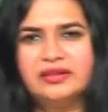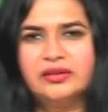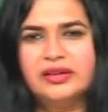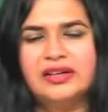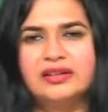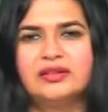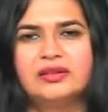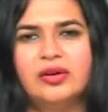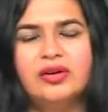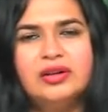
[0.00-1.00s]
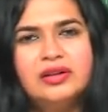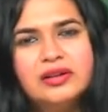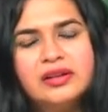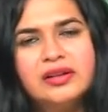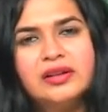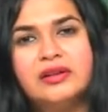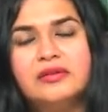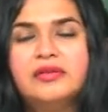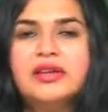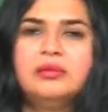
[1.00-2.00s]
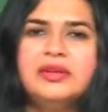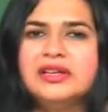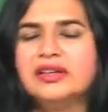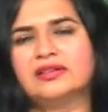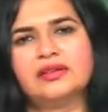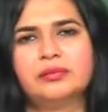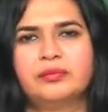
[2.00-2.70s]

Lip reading: So, that is called Fabianism.